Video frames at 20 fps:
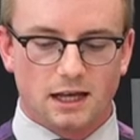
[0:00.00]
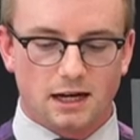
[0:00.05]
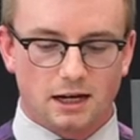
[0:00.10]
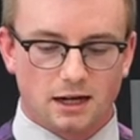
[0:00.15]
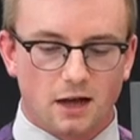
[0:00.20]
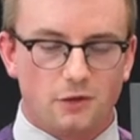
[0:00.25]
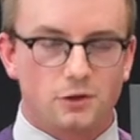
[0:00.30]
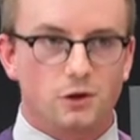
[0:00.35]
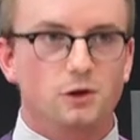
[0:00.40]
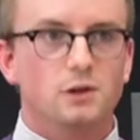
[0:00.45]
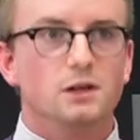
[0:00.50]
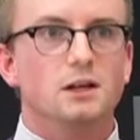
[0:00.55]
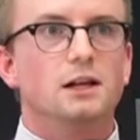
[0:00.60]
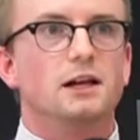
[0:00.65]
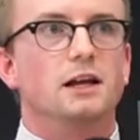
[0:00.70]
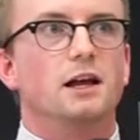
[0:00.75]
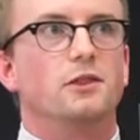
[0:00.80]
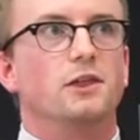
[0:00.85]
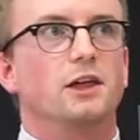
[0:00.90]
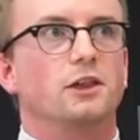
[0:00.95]
And another,
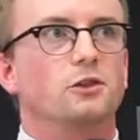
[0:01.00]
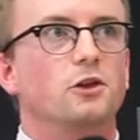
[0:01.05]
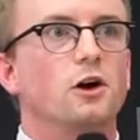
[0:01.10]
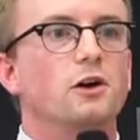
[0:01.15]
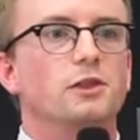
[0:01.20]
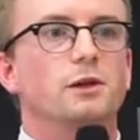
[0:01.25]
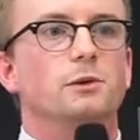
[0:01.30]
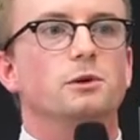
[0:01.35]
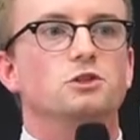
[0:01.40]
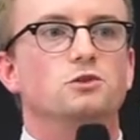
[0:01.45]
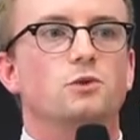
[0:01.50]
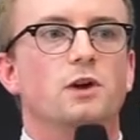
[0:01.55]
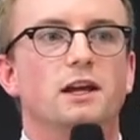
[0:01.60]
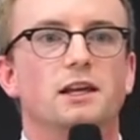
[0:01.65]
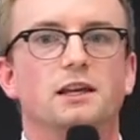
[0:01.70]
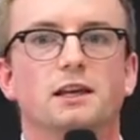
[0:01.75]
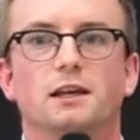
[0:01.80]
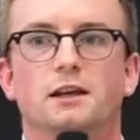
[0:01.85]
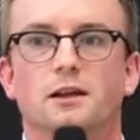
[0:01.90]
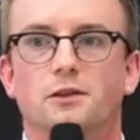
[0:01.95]
they thought they were
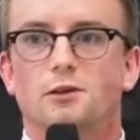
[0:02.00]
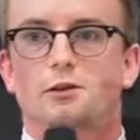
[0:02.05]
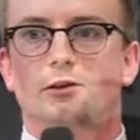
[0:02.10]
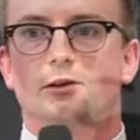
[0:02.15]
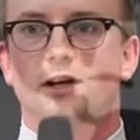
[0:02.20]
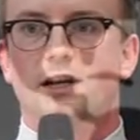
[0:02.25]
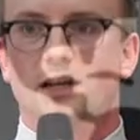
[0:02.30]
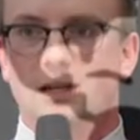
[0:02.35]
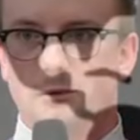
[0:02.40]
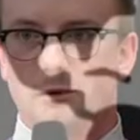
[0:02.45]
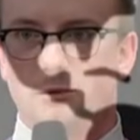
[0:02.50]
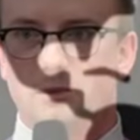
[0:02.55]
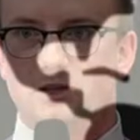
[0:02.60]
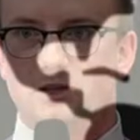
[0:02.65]
tracking another incoming